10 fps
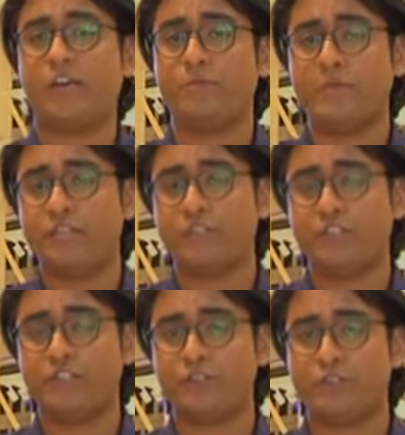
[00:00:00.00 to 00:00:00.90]
I hope you
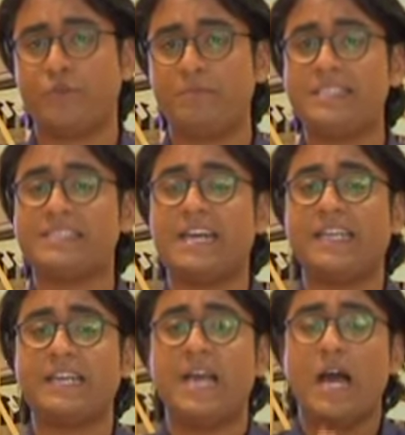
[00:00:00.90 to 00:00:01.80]
enjoyed the show. Please
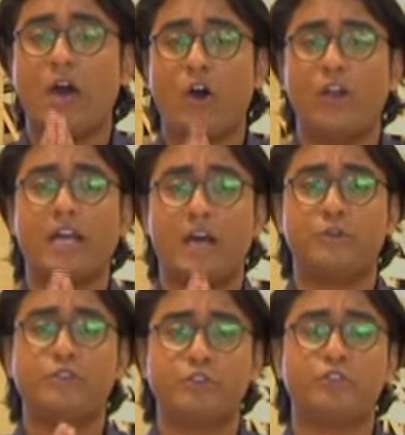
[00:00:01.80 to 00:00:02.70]
like all
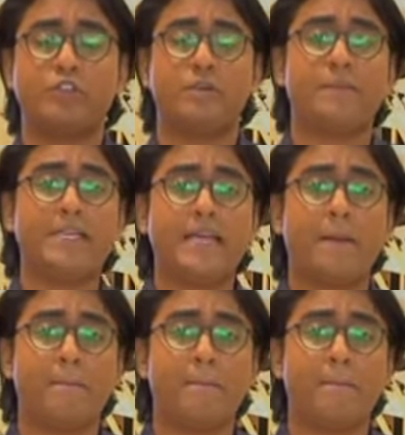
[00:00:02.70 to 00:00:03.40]
our social media